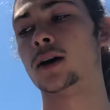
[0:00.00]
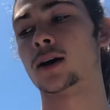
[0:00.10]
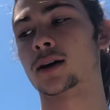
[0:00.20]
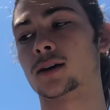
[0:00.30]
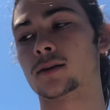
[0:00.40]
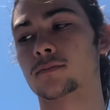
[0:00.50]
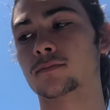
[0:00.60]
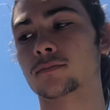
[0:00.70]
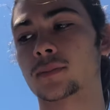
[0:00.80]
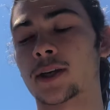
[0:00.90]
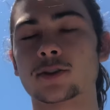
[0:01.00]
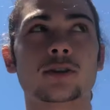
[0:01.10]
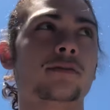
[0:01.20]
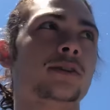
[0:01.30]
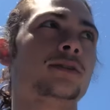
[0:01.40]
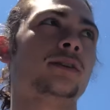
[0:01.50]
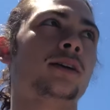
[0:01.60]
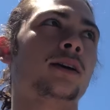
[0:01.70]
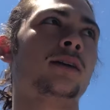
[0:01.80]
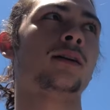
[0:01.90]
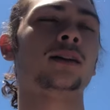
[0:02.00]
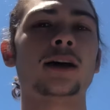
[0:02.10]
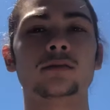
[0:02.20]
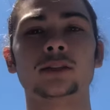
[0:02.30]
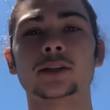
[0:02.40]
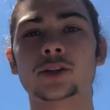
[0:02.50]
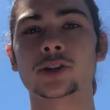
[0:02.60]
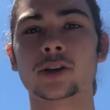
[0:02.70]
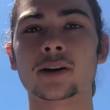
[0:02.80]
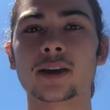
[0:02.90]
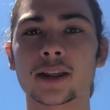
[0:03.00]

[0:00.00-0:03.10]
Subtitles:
And there's obviously a lot of literature